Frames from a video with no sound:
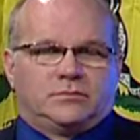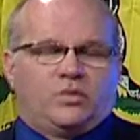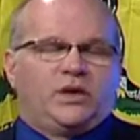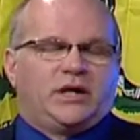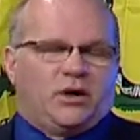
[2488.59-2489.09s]

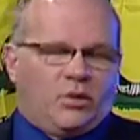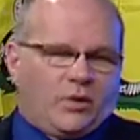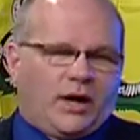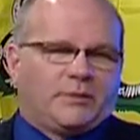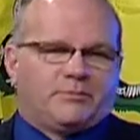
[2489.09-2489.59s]
We don't
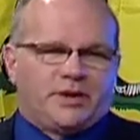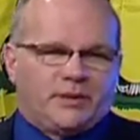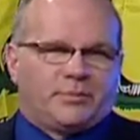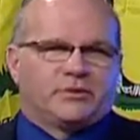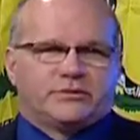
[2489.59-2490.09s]
want
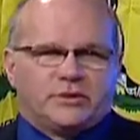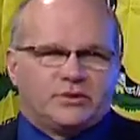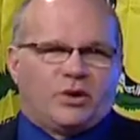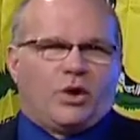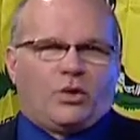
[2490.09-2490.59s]
people to
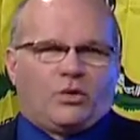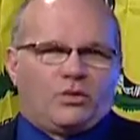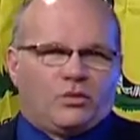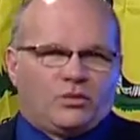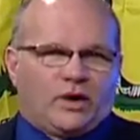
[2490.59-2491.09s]
know
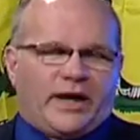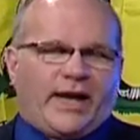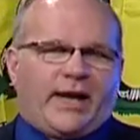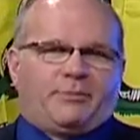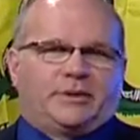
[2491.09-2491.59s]
what
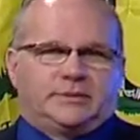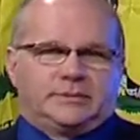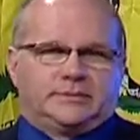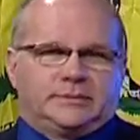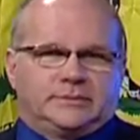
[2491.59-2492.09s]
happened
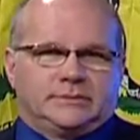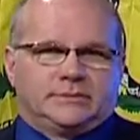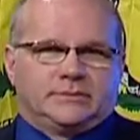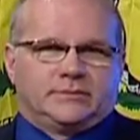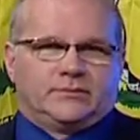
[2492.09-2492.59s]

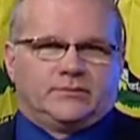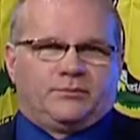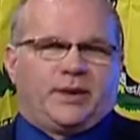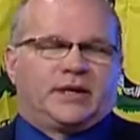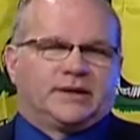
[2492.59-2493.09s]

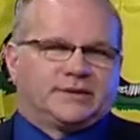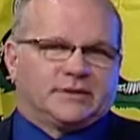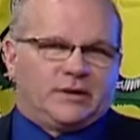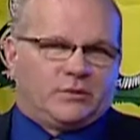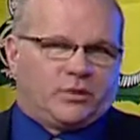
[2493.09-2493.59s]
because
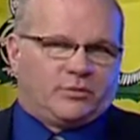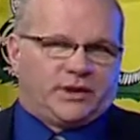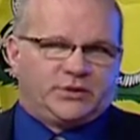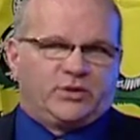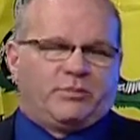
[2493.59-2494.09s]
we'll
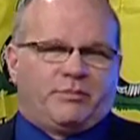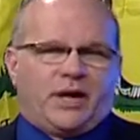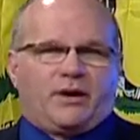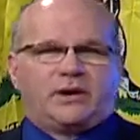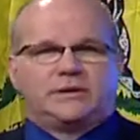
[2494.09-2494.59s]
be too
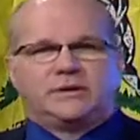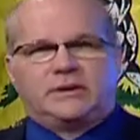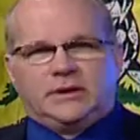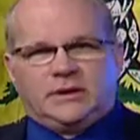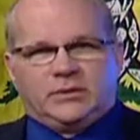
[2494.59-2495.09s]
embarrassed.
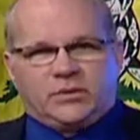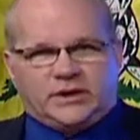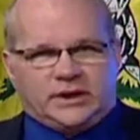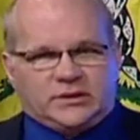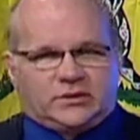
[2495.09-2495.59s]
We
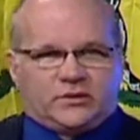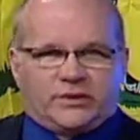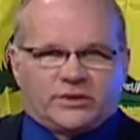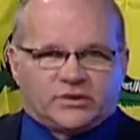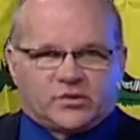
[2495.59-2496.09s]
didn't do
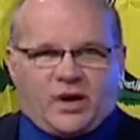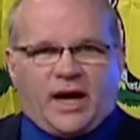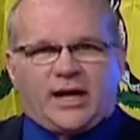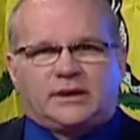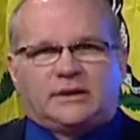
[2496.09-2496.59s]
things
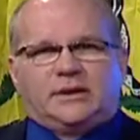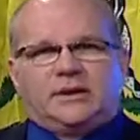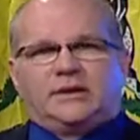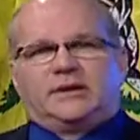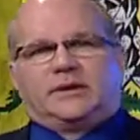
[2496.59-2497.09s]
right.
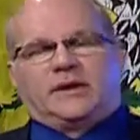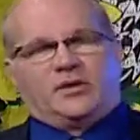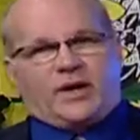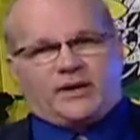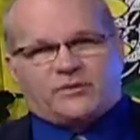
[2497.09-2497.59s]
They
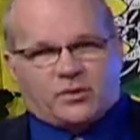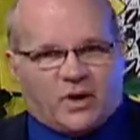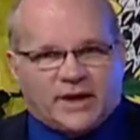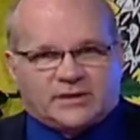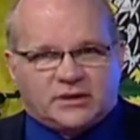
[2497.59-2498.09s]
don't have the
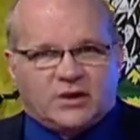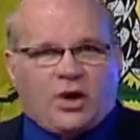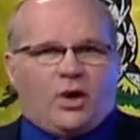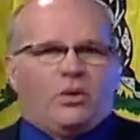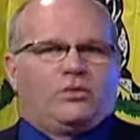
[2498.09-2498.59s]
right to
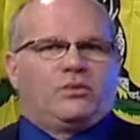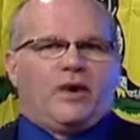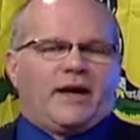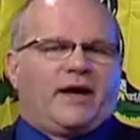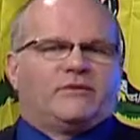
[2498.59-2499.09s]
know,
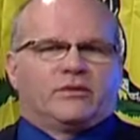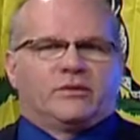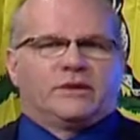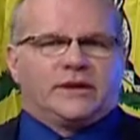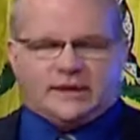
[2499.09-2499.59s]
whatever.
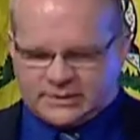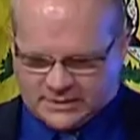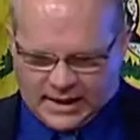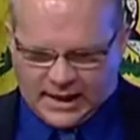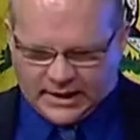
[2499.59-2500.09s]
It's
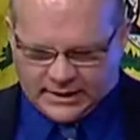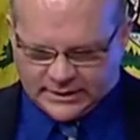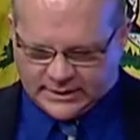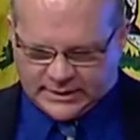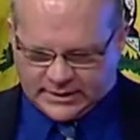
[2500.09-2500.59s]
not,
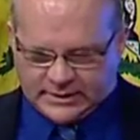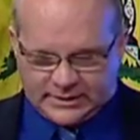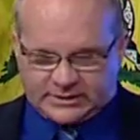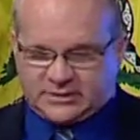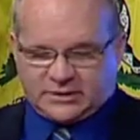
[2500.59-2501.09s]

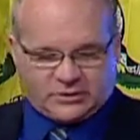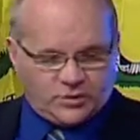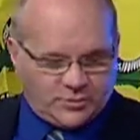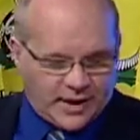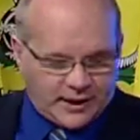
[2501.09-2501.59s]
it's just
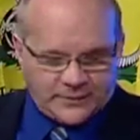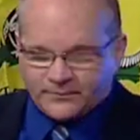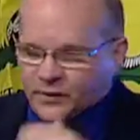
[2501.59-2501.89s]
too bad.